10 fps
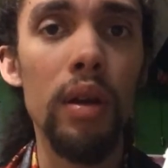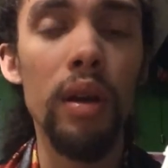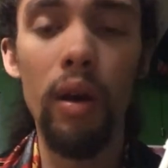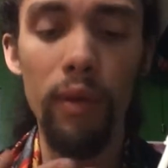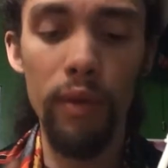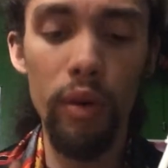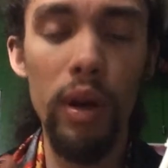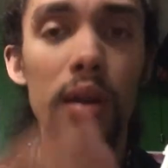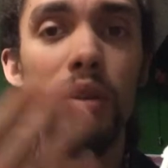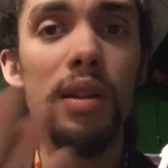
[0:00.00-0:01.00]
Now, if you're
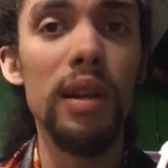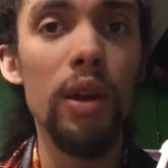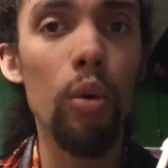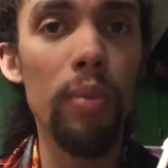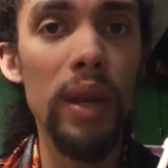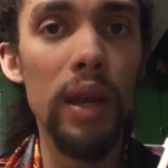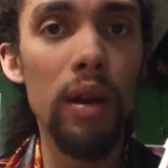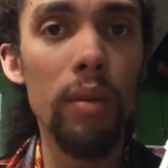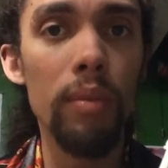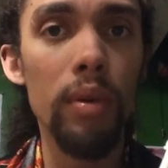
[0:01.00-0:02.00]
constantly opening
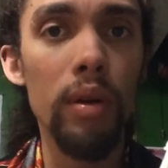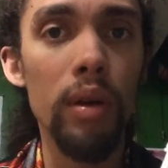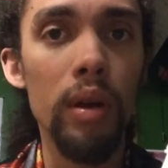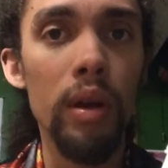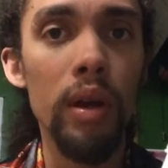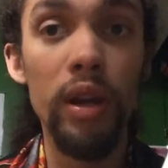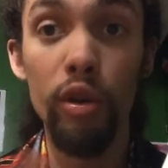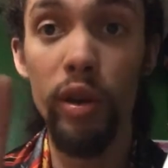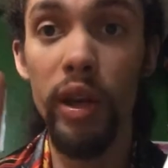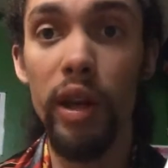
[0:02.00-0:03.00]
up, and
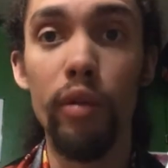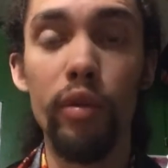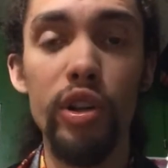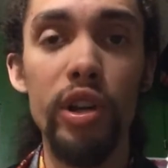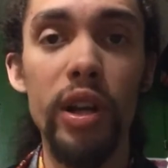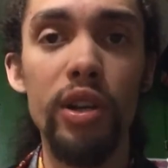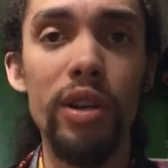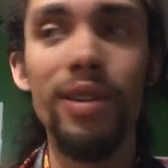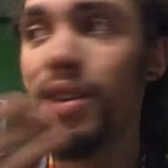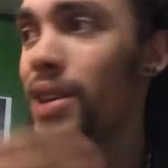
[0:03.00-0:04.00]
you're getting
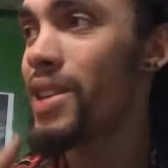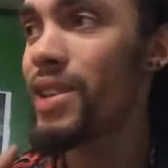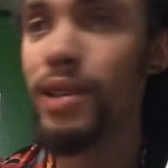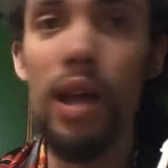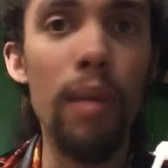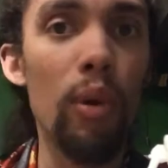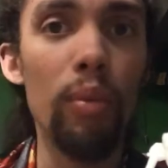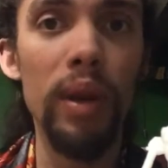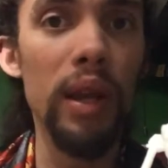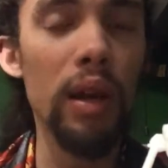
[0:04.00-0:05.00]
rejection, stop
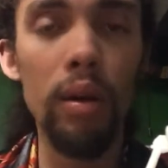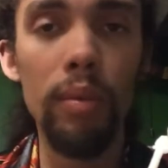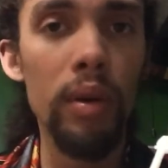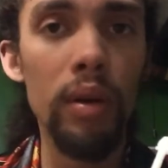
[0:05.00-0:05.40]
opening up.